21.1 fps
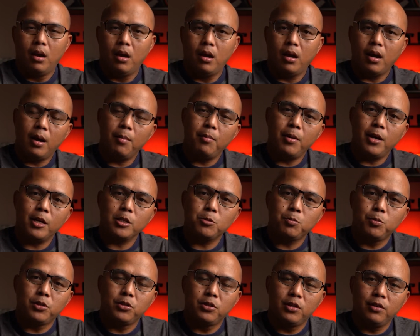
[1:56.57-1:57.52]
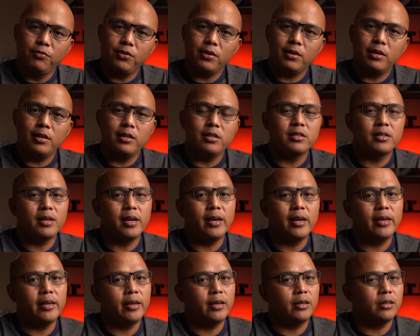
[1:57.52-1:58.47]
I'm not specifically
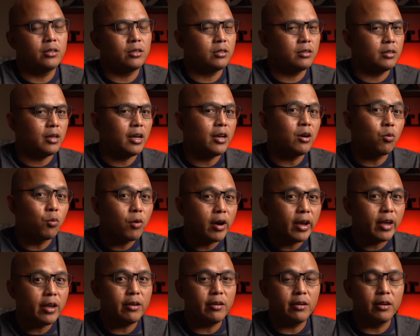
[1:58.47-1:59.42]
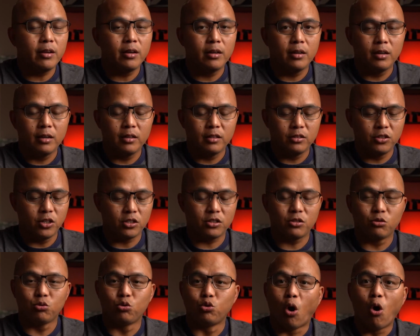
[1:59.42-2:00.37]
saying stay away,
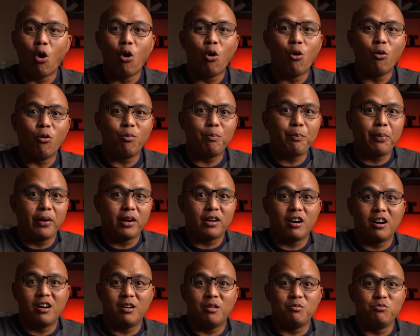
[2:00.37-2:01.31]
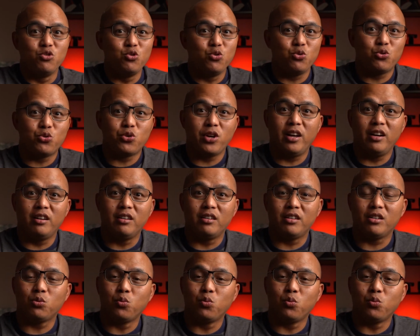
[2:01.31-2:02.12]
just don't pick up new trailers